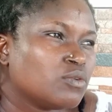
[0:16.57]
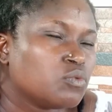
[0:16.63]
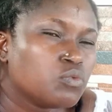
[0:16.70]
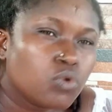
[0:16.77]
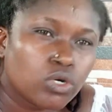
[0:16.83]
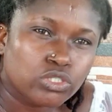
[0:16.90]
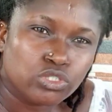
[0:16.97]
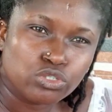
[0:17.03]

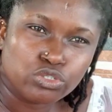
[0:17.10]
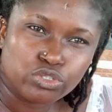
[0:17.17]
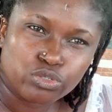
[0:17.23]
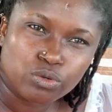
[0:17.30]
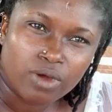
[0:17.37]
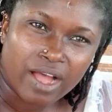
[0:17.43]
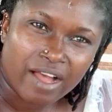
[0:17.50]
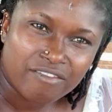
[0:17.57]
What you
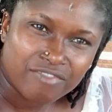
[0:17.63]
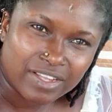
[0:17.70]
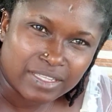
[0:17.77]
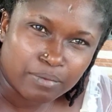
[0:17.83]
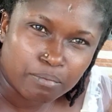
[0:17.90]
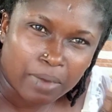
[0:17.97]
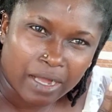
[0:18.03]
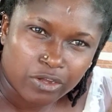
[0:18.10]
should have at
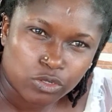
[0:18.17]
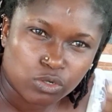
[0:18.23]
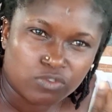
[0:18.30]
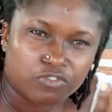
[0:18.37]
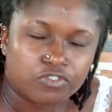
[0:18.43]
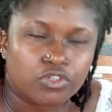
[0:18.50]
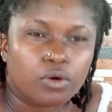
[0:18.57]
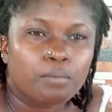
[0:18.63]
the back of
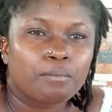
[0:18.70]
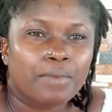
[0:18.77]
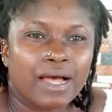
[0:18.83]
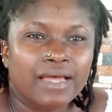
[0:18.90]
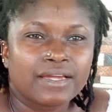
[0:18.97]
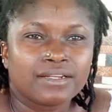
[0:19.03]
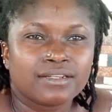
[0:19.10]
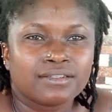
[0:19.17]
your
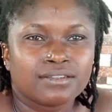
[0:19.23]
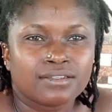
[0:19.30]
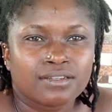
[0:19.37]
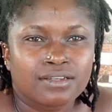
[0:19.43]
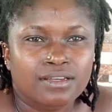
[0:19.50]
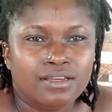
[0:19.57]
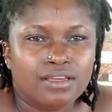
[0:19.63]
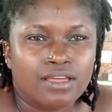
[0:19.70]
mind
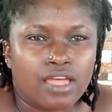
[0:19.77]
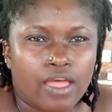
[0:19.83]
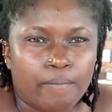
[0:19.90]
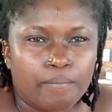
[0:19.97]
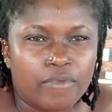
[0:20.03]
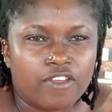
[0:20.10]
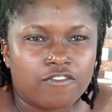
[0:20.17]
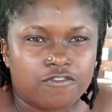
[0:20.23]

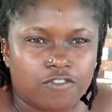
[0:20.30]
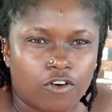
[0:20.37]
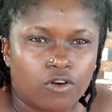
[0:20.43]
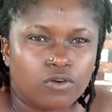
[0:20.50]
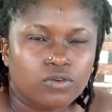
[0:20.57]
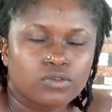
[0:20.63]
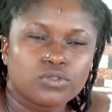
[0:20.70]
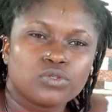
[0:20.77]

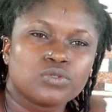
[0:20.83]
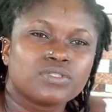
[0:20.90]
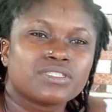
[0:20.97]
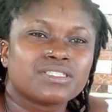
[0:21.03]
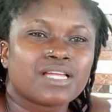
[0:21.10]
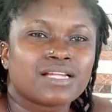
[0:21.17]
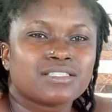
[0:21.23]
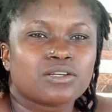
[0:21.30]
before you
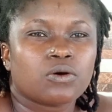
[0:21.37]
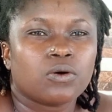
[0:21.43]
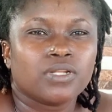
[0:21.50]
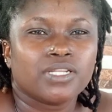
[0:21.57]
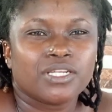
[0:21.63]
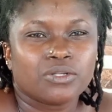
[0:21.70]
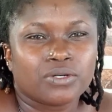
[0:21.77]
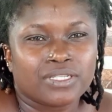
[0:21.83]
start
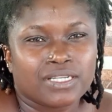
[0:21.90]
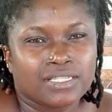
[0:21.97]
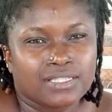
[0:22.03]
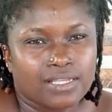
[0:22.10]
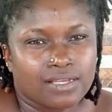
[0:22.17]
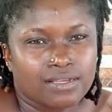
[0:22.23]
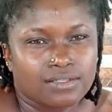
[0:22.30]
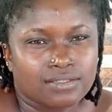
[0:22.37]
calling on a
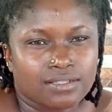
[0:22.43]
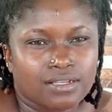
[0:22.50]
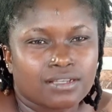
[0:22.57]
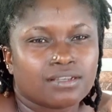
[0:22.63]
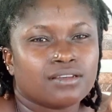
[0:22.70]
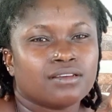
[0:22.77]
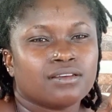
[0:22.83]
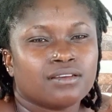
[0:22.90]
deity
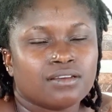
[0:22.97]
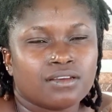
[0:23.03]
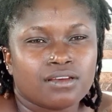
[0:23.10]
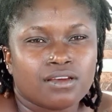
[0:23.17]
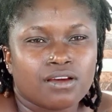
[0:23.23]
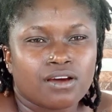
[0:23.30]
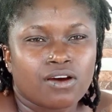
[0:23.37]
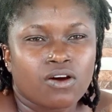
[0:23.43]

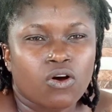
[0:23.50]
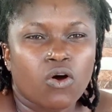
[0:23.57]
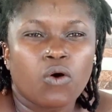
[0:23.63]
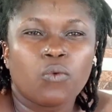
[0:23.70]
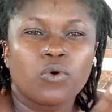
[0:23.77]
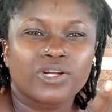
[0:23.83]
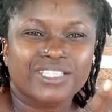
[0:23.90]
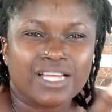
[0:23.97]

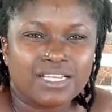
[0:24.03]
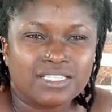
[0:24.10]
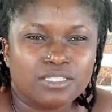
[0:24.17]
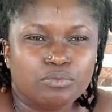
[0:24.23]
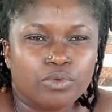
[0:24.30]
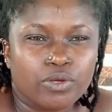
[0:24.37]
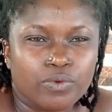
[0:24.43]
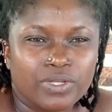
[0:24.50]
or water
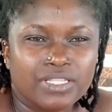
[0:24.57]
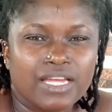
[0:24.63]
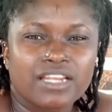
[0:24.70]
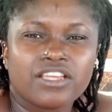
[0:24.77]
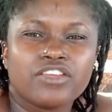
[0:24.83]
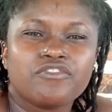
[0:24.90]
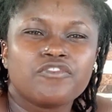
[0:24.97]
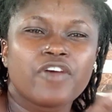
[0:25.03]
spirit. Then
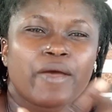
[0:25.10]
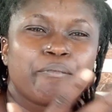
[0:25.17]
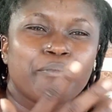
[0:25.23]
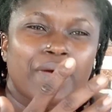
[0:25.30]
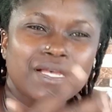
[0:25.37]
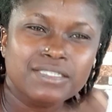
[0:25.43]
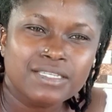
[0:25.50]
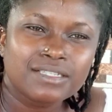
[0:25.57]
if you're
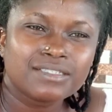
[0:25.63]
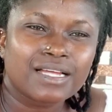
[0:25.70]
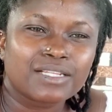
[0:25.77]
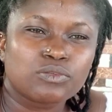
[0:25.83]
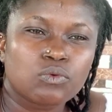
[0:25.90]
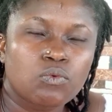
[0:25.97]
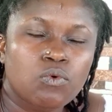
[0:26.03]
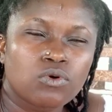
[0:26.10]
a person
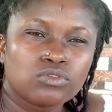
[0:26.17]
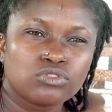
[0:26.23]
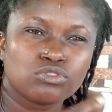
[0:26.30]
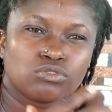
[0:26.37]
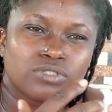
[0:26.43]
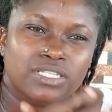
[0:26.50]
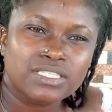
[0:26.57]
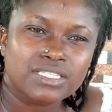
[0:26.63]
that will
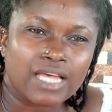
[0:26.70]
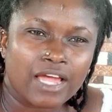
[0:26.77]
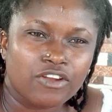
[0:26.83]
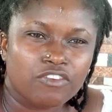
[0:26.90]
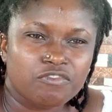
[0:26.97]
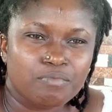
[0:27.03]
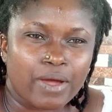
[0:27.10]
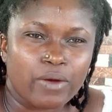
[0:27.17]
do this kind
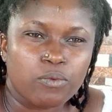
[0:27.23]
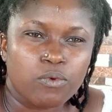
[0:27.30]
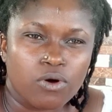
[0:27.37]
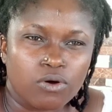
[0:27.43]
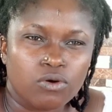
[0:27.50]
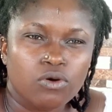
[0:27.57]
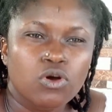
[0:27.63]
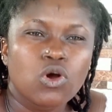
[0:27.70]
of my
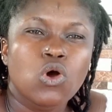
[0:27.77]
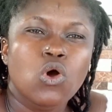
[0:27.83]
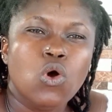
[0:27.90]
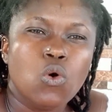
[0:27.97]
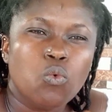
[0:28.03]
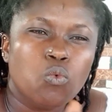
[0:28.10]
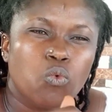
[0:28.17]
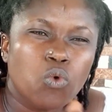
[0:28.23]
work,
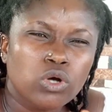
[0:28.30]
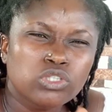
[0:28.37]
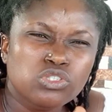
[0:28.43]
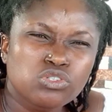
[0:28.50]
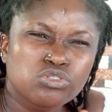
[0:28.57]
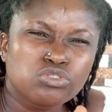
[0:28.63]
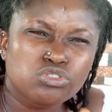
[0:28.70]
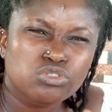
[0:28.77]

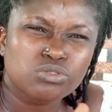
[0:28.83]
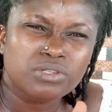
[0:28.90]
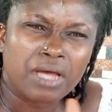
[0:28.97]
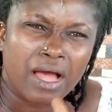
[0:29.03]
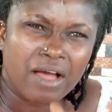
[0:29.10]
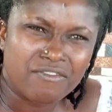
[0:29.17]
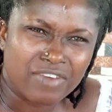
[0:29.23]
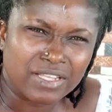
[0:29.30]
what you should
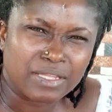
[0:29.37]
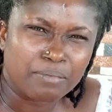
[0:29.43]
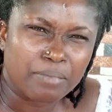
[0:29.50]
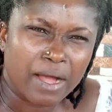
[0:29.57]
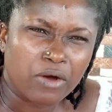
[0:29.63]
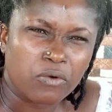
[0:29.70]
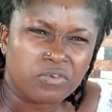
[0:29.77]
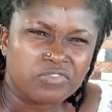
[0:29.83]
have at the
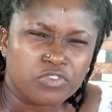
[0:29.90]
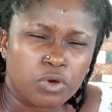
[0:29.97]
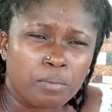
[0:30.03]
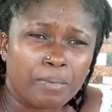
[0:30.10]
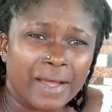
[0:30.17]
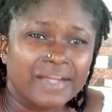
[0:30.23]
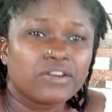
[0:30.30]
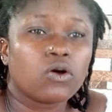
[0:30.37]
back of your
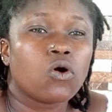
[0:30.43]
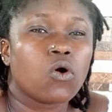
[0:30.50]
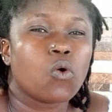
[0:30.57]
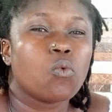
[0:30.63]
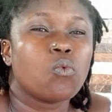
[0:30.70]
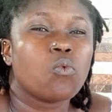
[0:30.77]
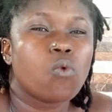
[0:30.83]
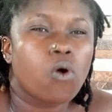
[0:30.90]
mind
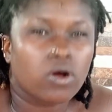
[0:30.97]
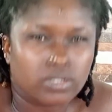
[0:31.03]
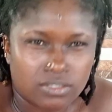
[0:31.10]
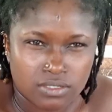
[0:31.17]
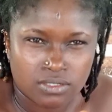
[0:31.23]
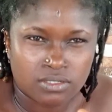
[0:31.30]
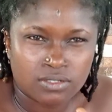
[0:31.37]
or what